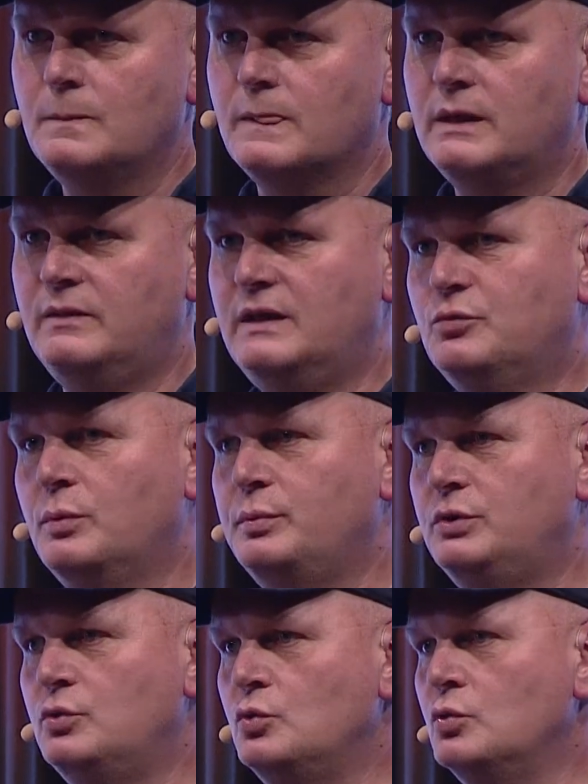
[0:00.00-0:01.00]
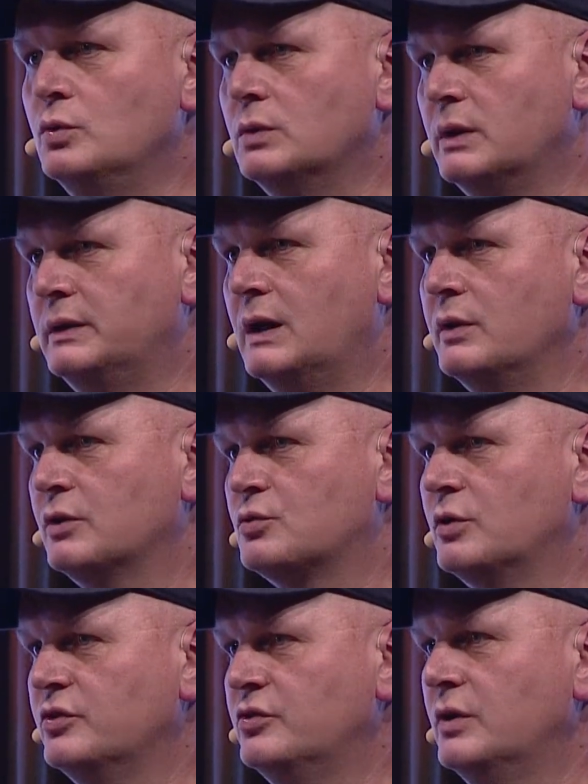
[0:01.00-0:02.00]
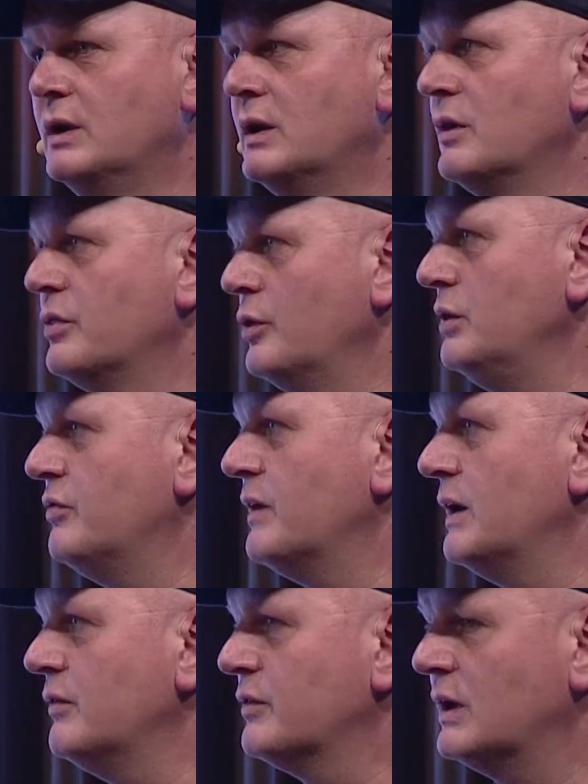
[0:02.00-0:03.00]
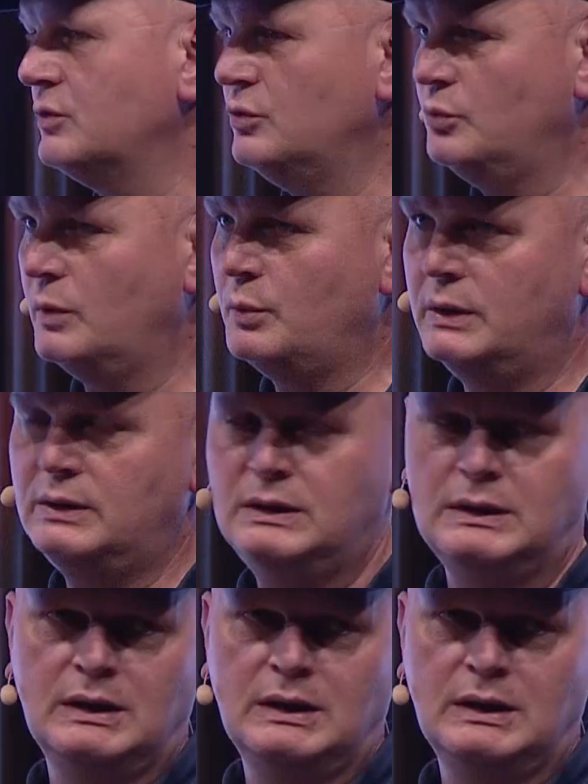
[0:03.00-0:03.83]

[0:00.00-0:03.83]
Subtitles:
and that's what we do now across 35 countries where we're in,